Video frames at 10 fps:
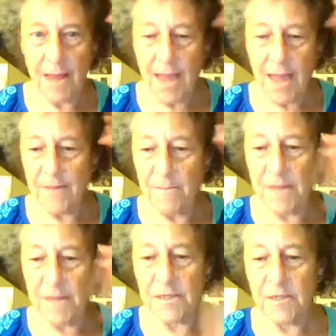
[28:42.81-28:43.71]
and the
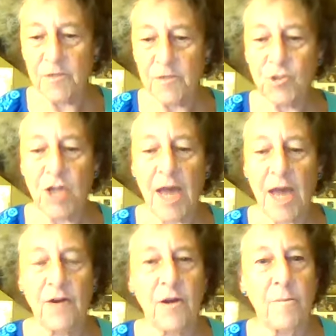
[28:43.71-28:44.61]
mental chatter
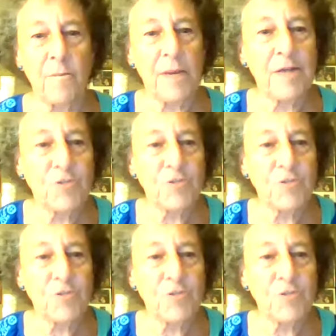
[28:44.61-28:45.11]
compels